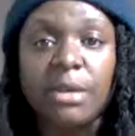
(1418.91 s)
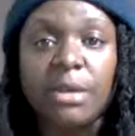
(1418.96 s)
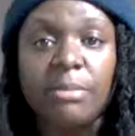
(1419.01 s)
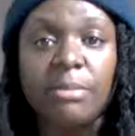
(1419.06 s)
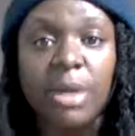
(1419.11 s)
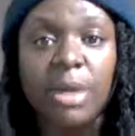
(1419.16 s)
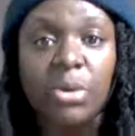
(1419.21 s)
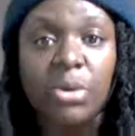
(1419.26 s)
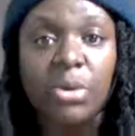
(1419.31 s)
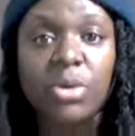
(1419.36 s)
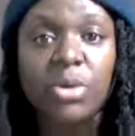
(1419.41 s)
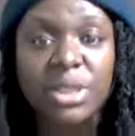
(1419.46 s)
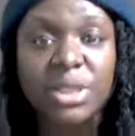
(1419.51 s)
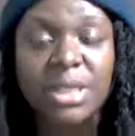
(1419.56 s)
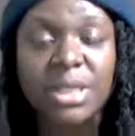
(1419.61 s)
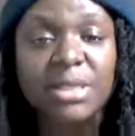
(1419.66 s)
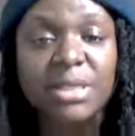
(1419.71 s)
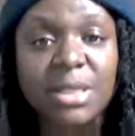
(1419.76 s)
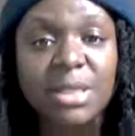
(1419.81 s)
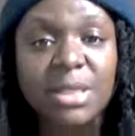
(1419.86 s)
medical
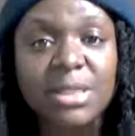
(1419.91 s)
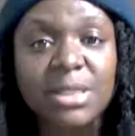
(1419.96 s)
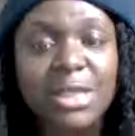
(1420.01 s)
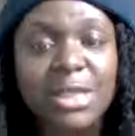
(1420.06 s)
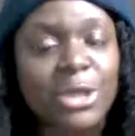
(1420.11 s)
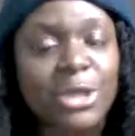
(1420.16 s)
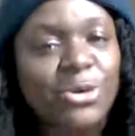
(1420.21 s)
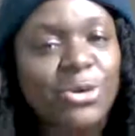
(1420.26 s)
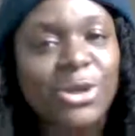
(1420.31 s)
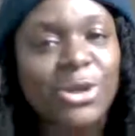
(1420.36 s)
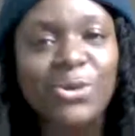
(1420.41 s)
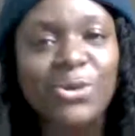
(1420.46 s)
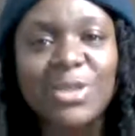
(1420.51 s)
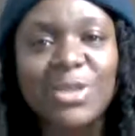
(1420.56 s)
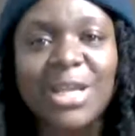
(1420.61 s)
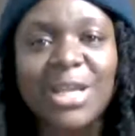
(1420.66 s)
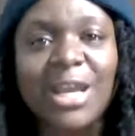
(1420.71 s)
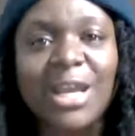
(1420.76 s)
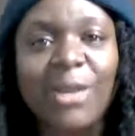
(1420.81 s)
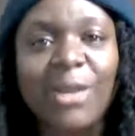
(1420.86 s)
assistance and you could use it
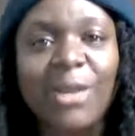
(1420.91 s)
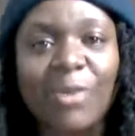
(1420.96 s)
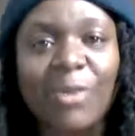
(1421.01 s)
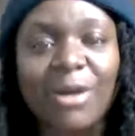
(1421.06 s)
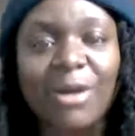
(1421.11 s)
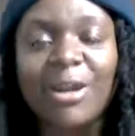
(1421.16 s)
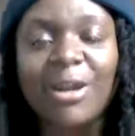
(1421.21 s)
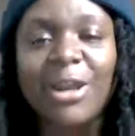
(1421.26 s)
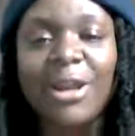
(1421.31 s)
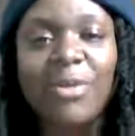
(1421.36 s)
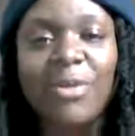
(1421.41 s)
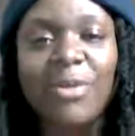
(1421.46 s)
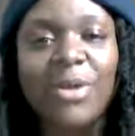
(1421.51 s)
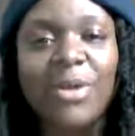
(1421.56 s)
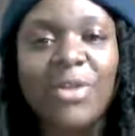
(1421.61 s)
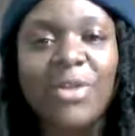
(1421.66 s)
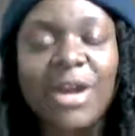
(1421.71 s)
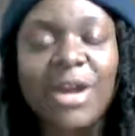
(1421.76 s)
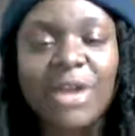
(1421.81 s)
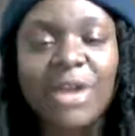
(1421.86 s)
anywhere in the
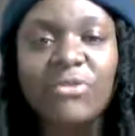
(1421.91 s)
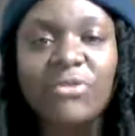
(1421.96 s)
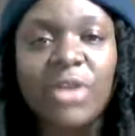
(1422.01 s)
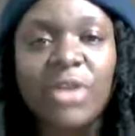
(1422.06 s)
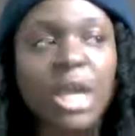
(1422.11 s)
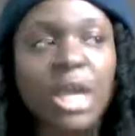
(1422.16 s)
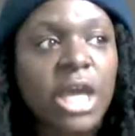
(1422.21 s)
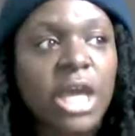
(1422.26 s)
country.